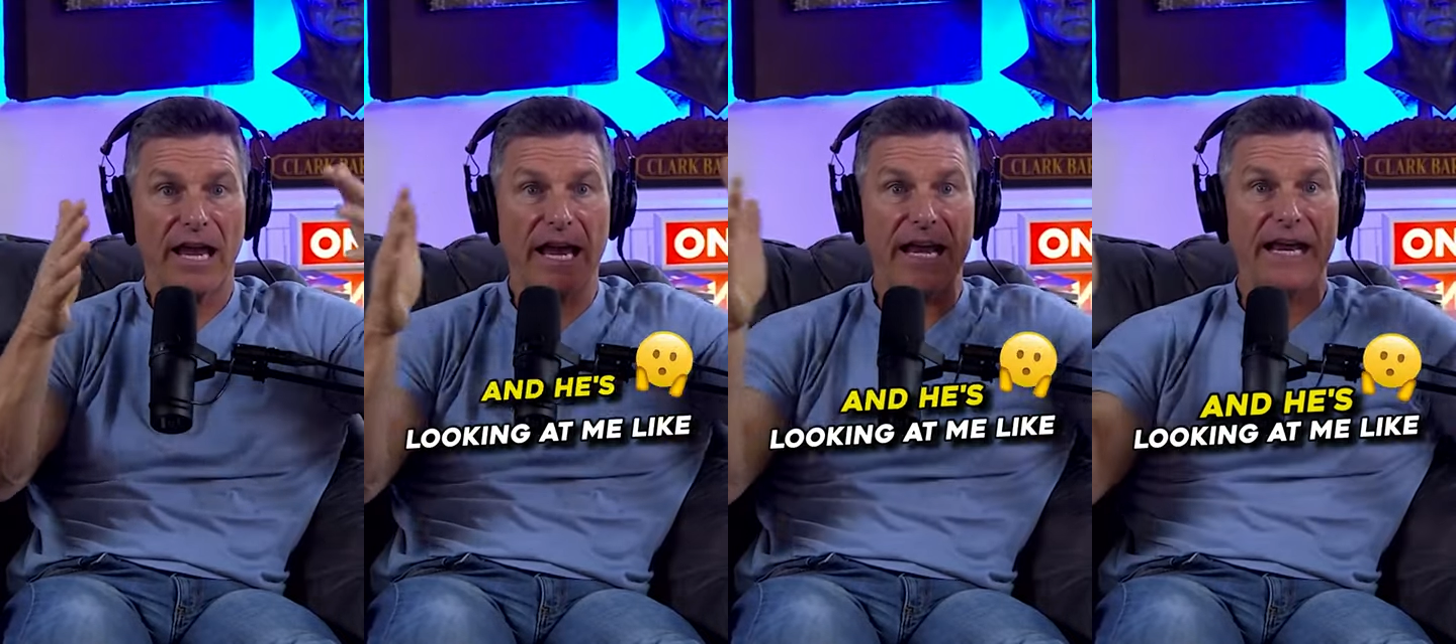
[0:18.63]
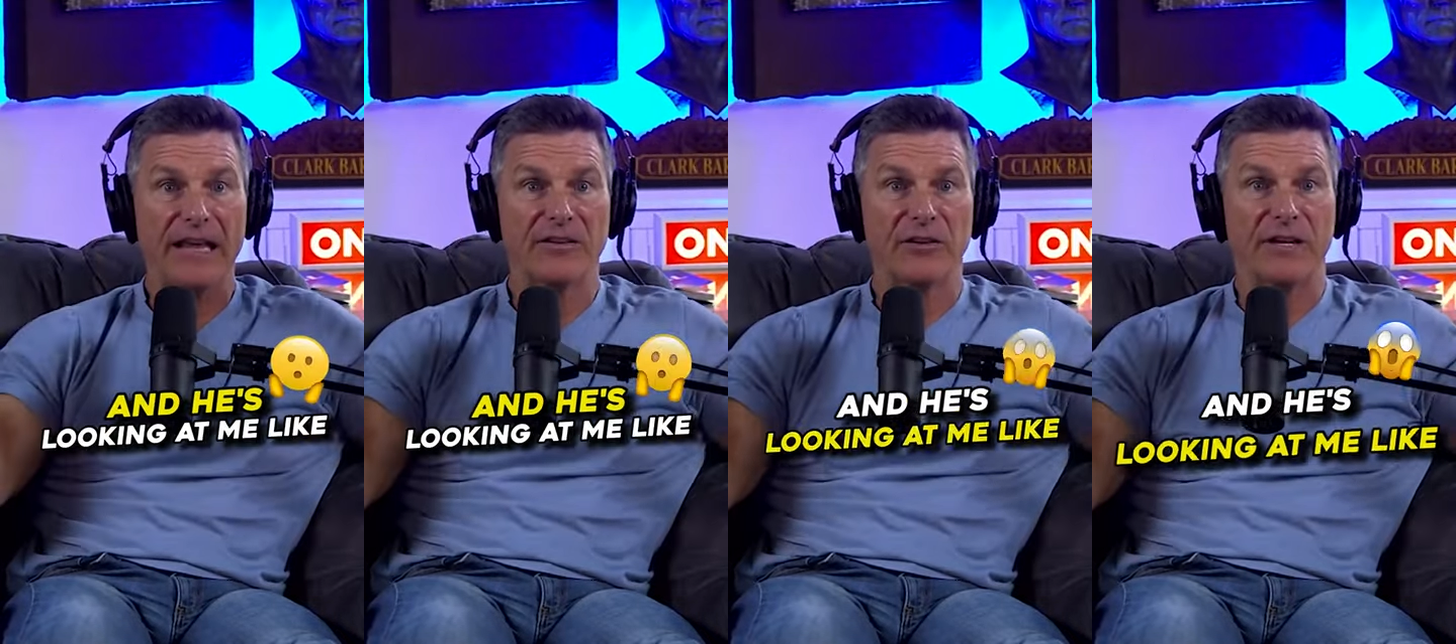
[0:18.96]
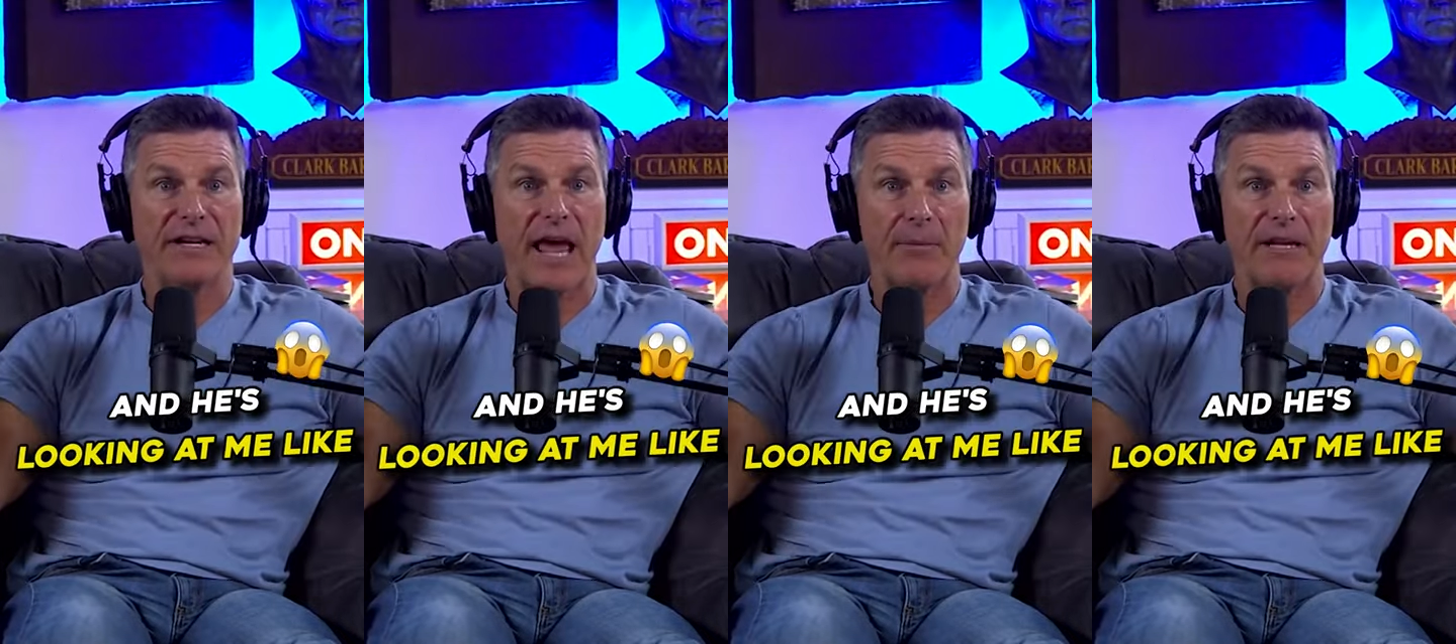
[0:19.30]
and he's
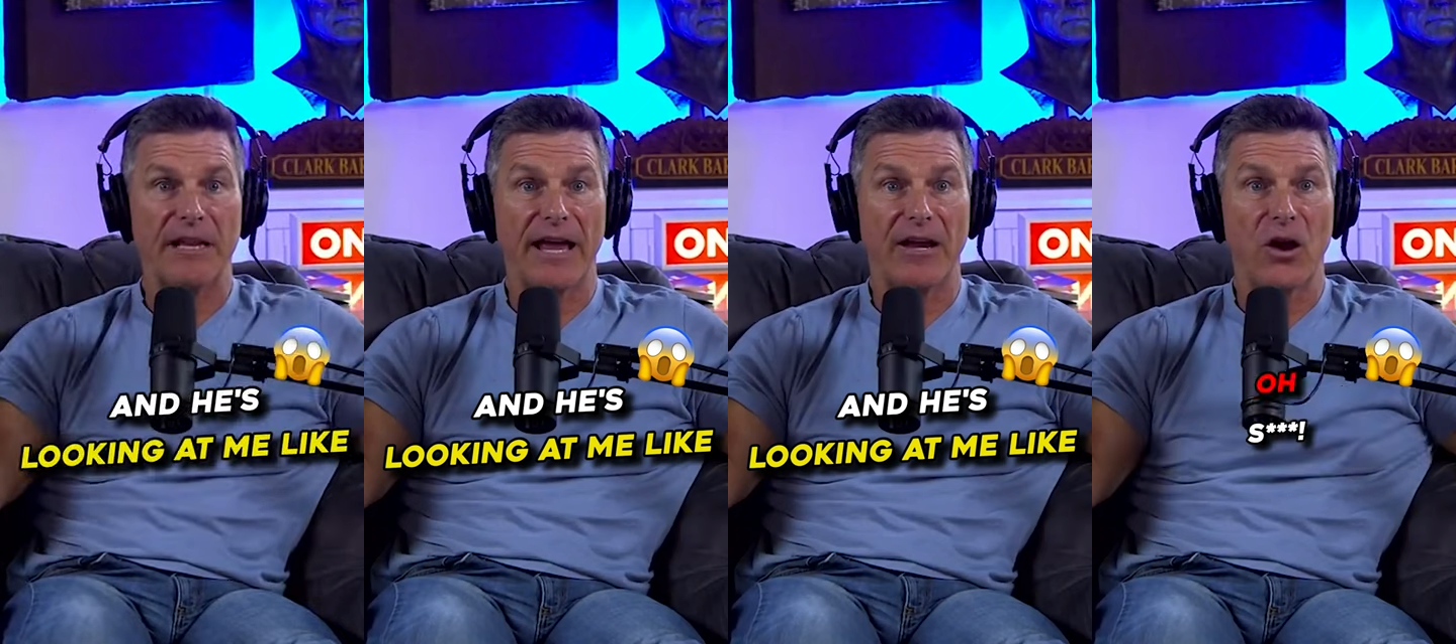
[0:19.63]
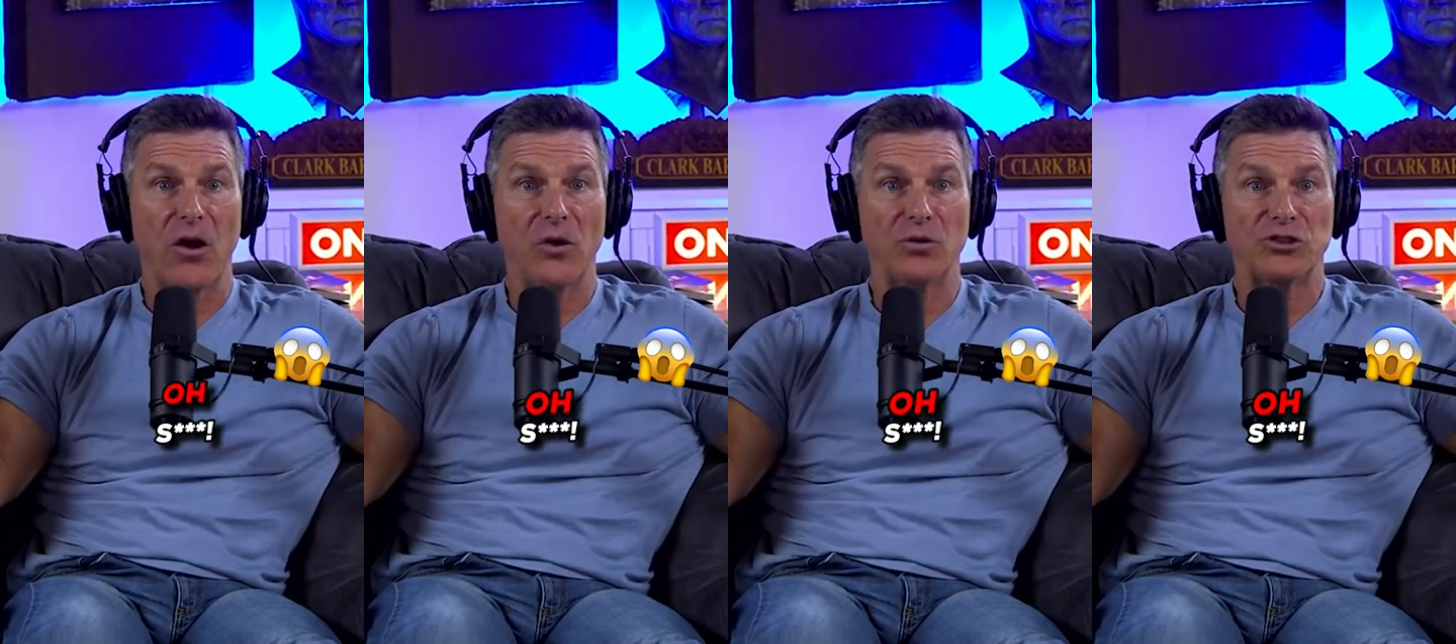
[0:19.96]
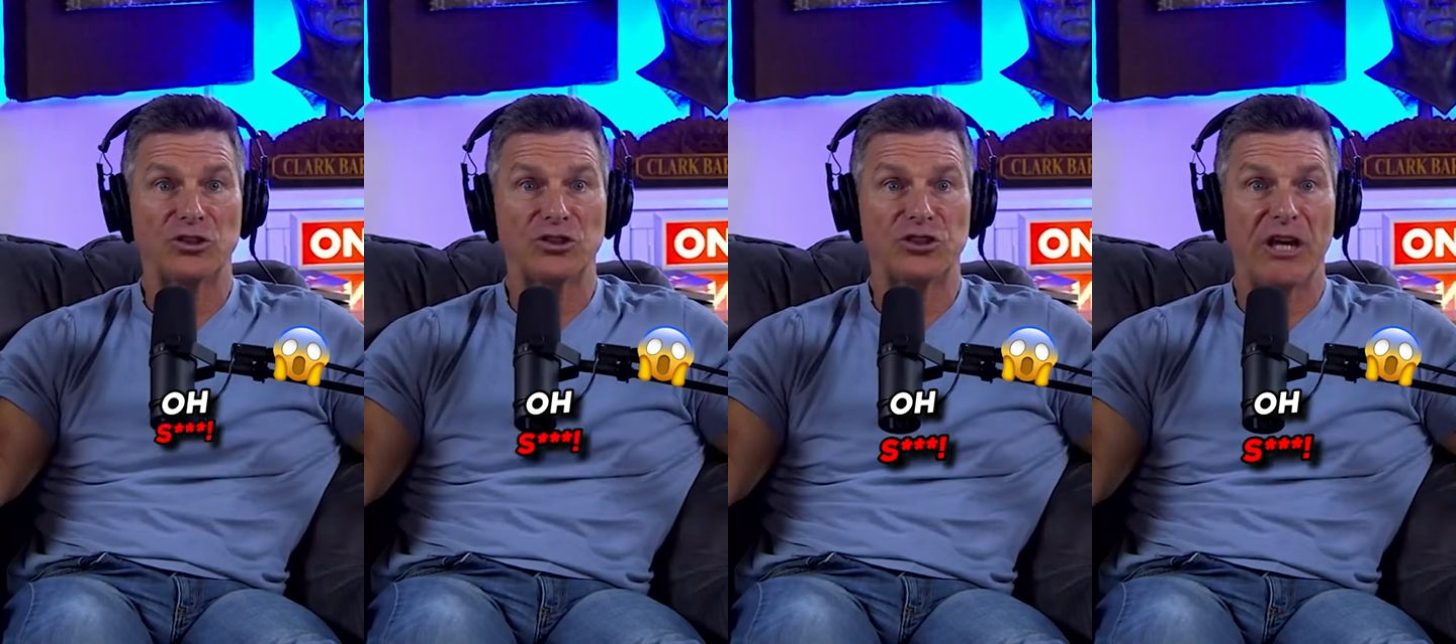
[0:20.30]
looking at me like, oh
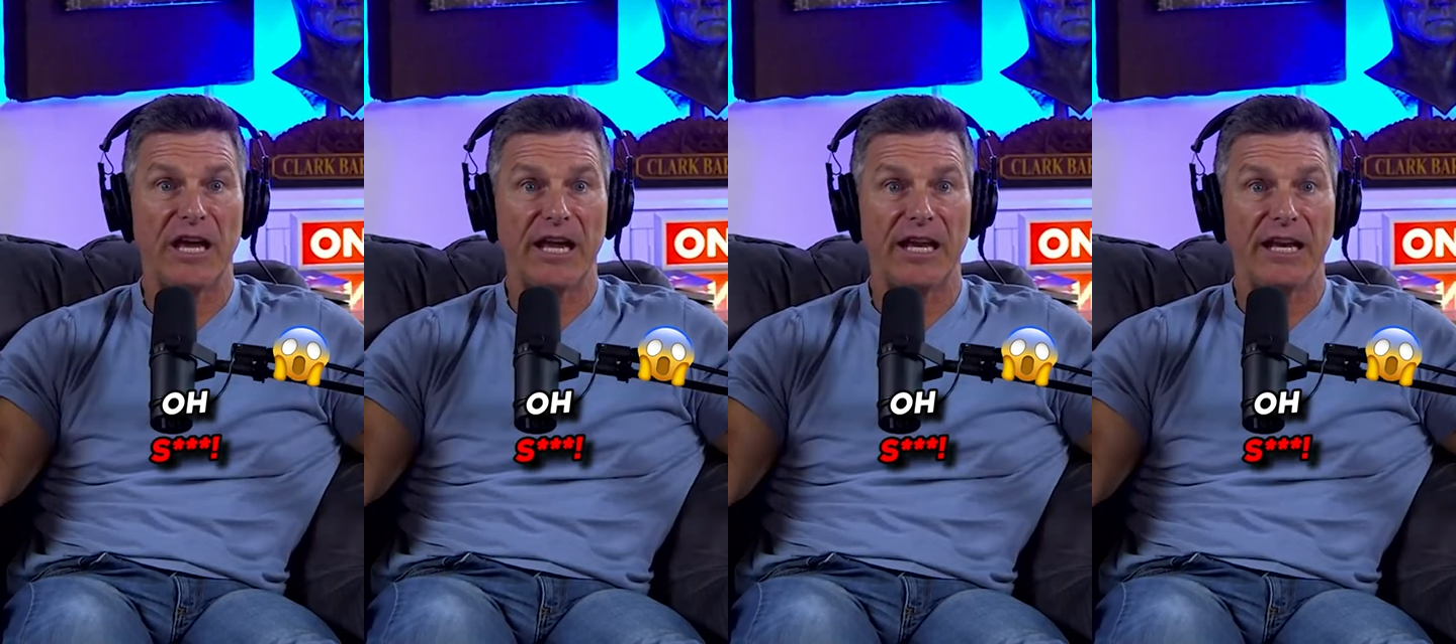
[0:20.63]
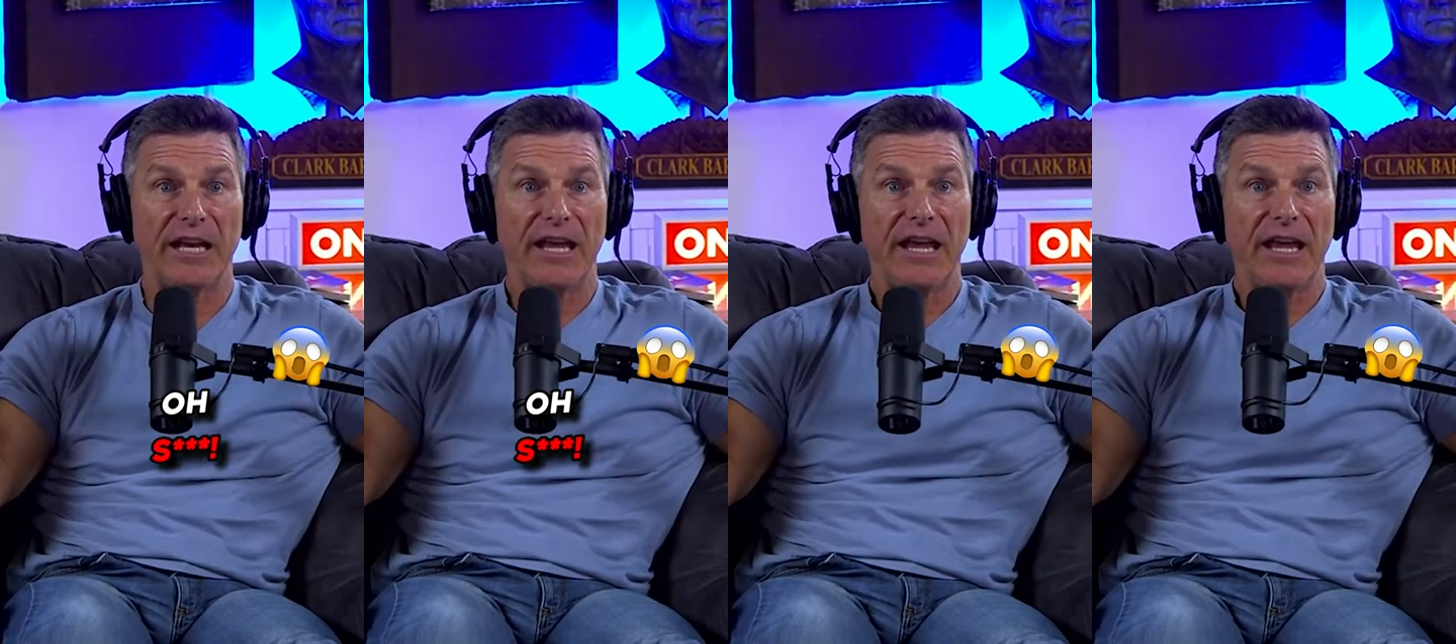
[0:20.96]
shit.